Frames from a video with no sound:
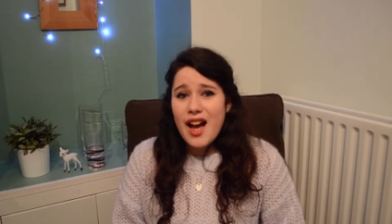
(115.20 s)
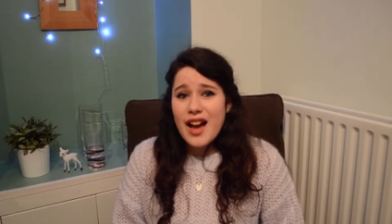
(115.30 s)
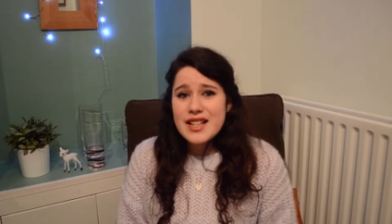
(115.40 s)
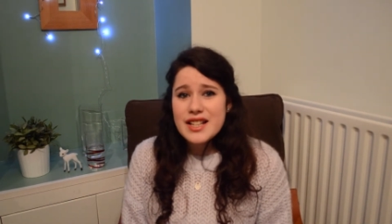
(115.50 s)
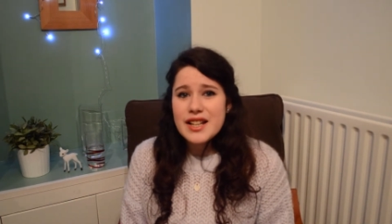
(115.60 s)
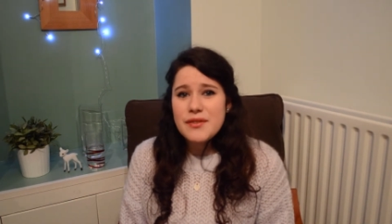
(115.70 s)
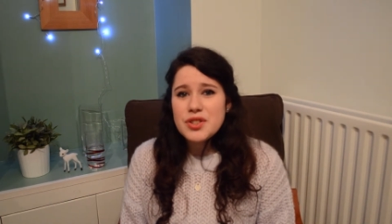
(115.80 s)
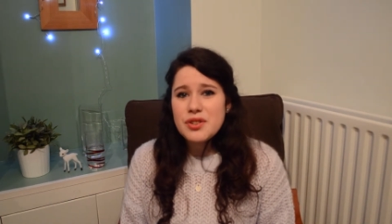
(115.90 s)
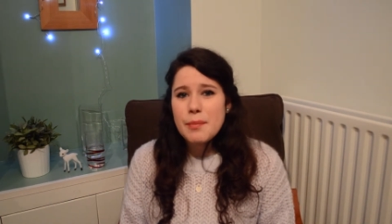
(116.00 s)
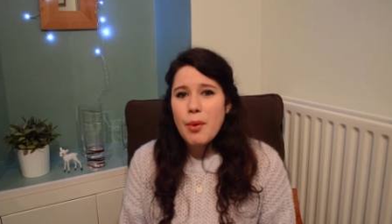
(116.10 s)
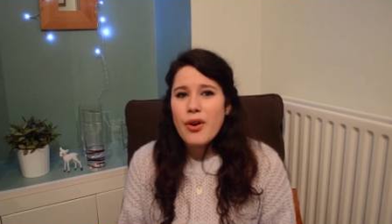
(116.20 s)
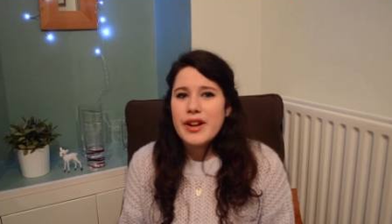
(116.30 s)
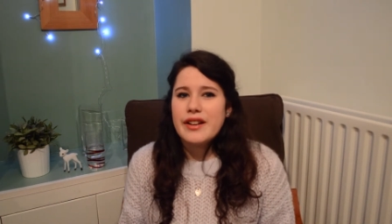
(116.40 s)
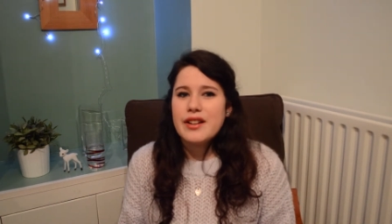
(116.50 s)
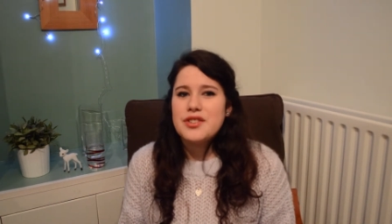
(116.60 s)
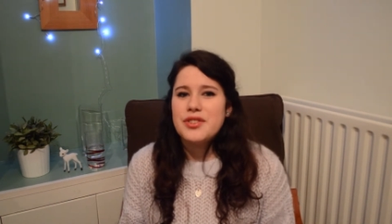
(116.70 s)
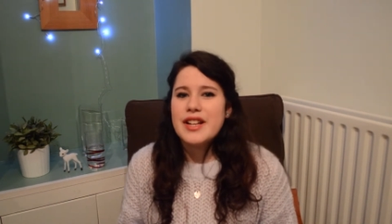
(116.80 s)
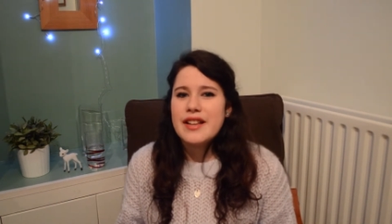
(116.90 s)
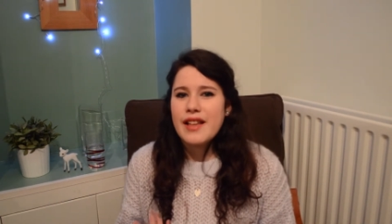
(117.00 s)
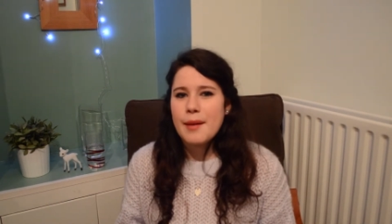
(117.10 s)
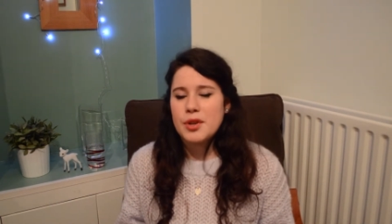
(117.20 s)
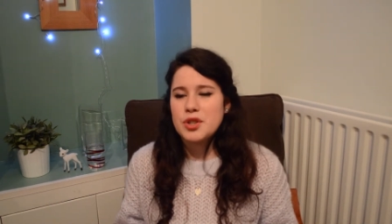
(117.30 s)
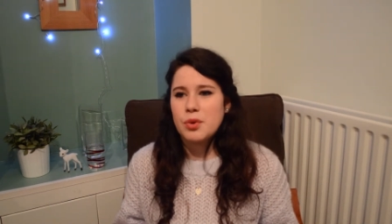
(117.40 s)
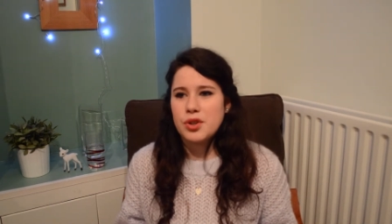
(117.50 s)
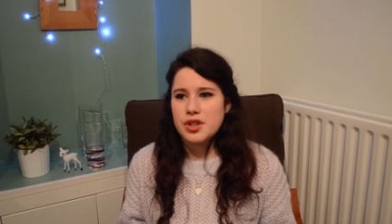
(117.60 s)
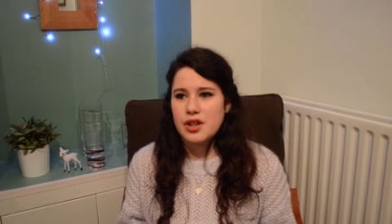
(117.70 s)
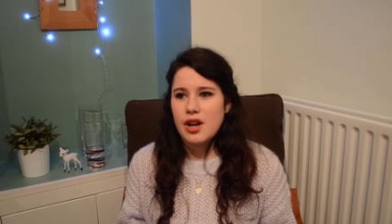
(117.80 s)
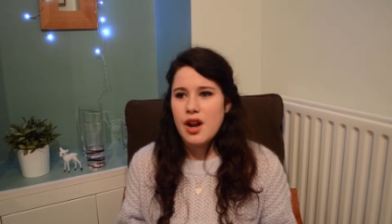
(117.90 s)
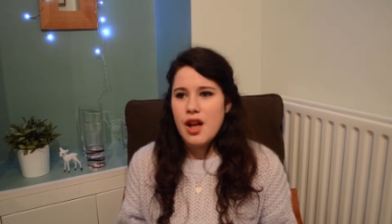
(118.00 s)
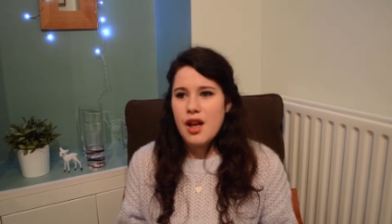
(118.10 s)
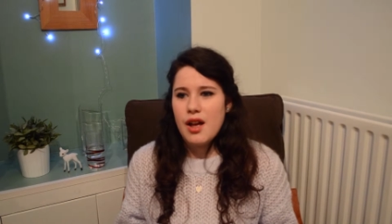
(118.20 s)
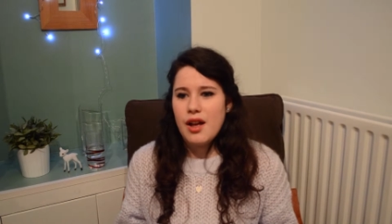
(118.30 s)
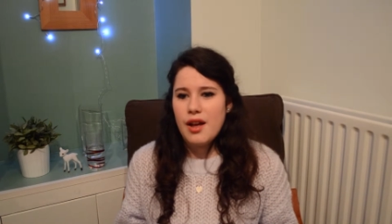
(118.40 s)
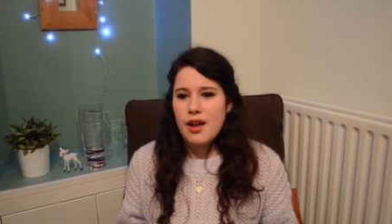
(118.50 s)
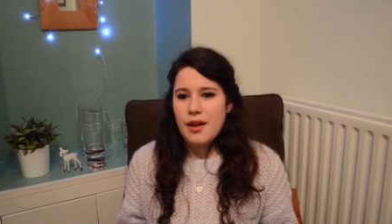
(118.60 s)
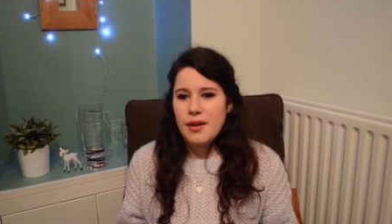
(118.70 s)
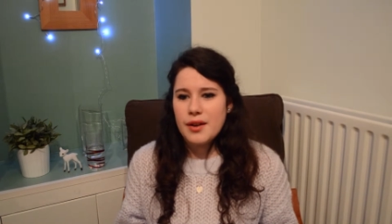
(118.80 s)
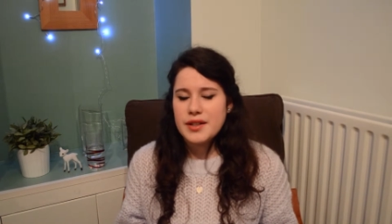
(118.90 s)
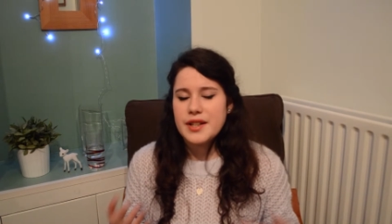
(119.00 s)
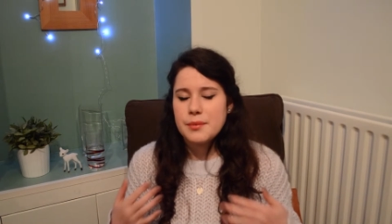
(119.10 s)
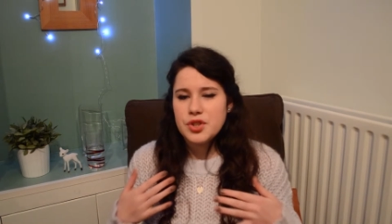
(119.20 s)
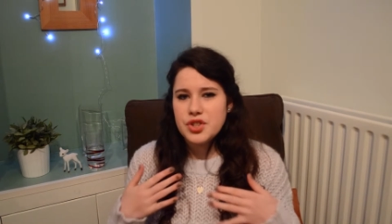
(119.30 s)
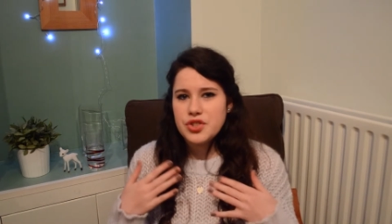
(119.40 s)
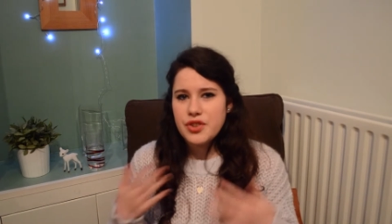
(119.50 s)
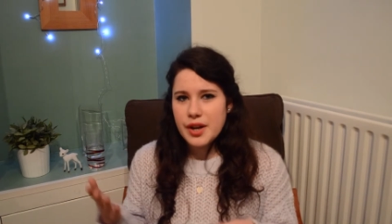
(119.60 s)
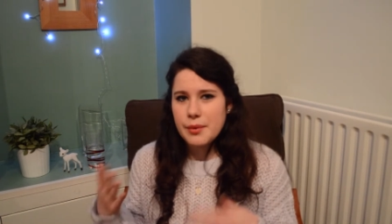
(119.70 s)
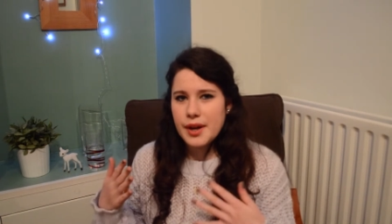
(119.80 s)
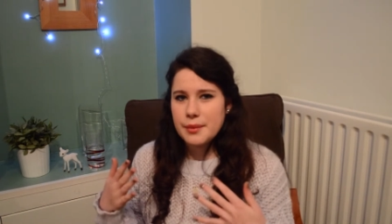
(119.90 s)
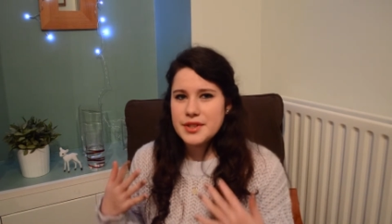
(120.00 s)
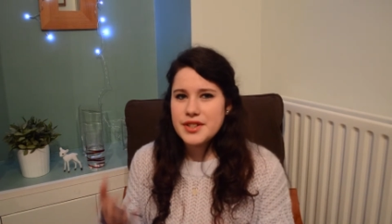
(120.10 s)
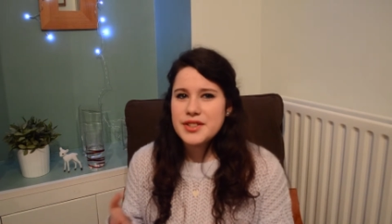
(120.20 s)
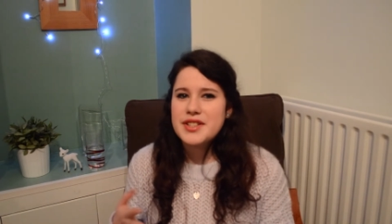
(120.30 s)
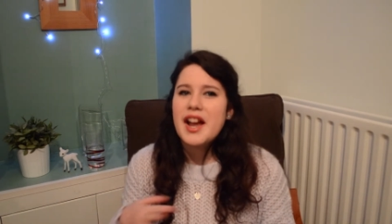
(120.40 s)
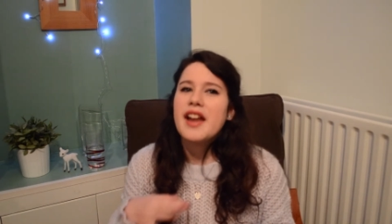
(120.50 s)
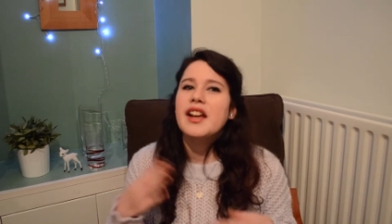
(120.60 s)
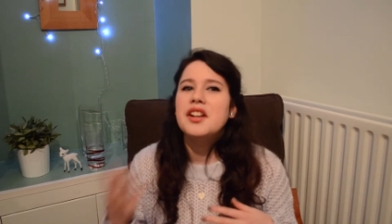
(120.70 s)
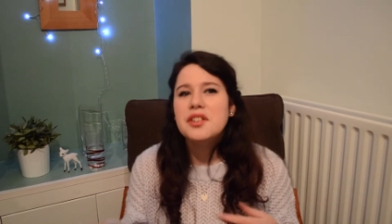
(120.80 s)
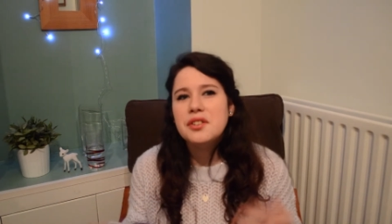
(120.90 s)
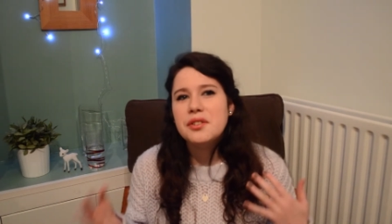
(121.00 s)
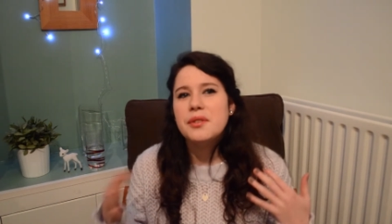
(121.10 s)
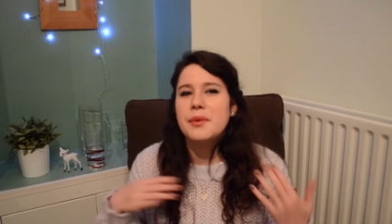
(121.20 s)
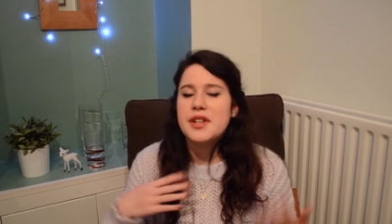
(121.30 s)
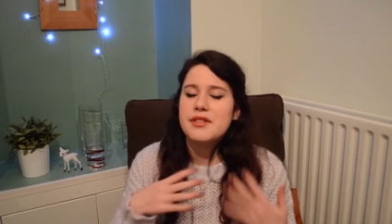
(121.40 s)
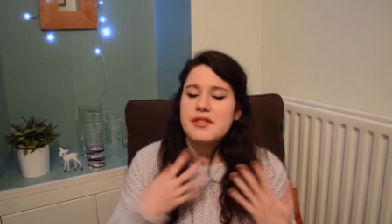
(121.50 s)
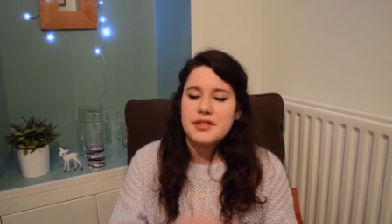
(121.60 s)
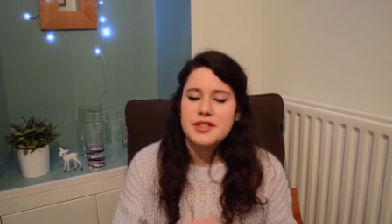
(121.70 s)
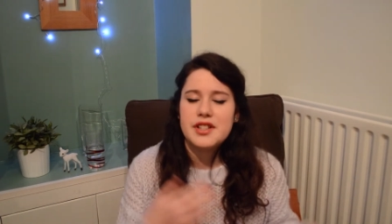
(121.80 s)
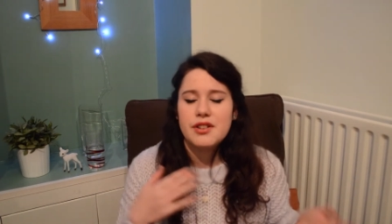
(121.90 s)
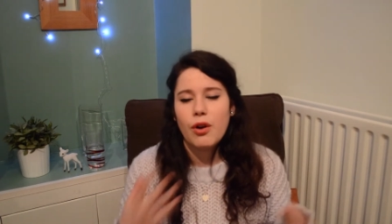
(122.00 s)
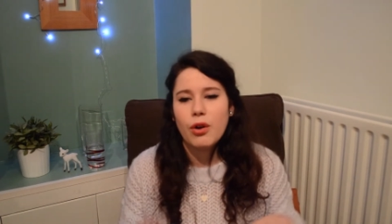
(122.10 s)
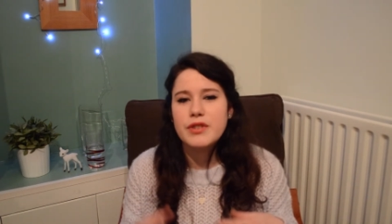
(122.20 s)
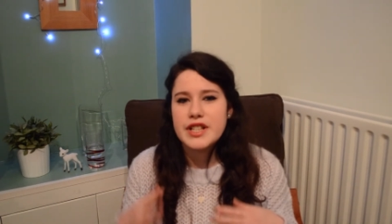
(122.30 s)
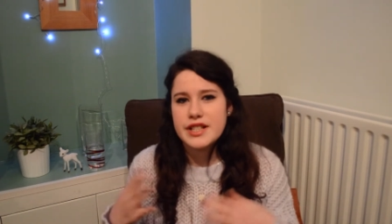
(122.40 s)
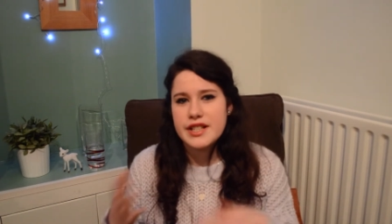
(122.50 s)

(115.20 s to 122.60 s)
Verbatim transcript: I never saw the point in drinking that much water because I would just drink when I was thirsty. And I know that when you're thirsty, you're already